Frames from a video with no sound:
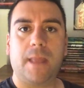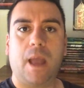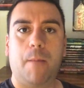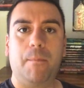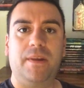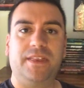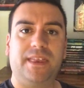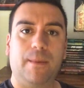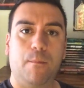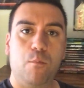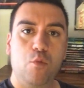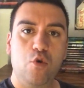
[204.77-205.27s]

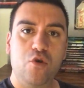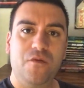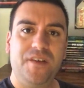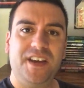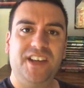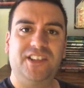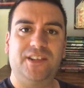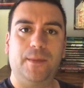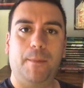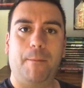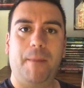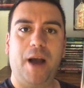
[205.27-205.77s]
but the movie
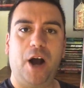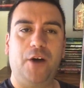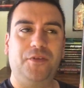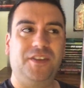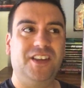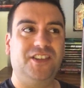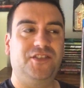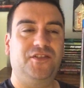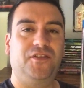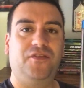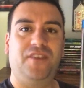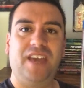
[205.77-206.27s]
is about
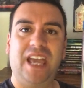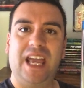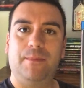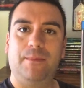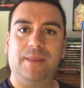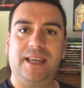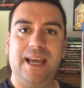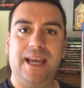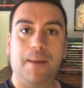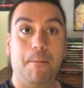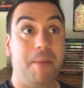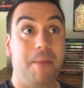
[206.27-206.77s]
this
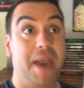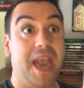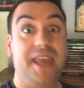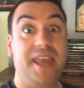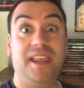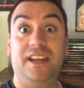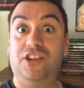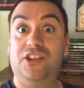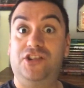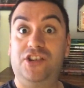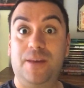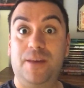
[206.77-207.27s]
family, a band
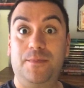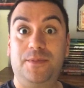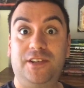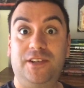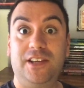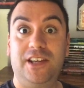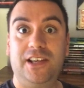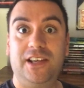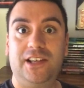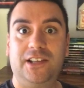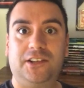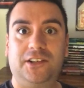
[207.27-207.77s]
of
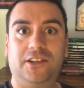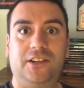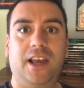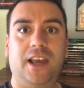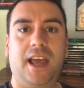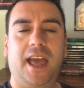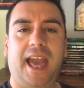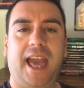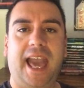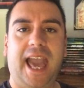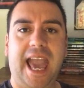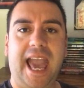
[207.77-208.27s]
gypsies,
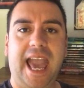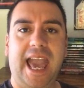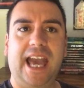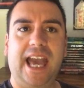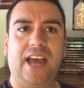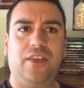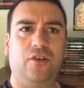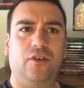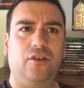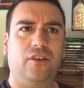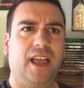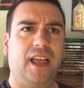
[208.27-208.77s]

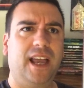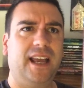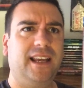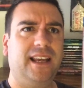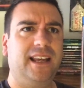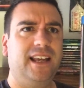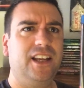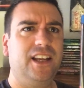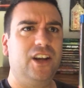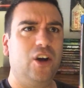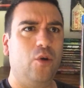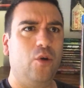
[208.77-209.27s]
and they're
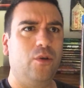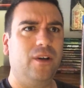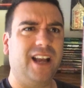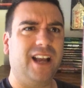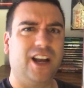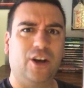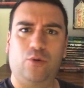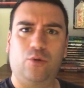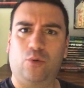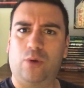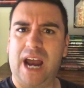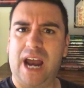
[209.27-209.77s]
like, you know, like a
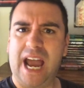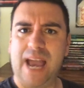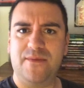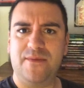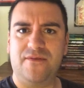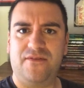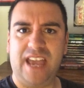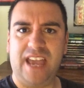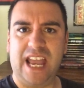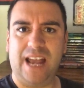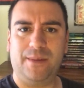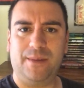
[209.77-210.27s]
crime
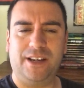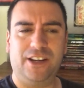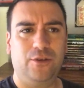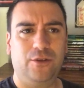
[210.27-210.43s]
family.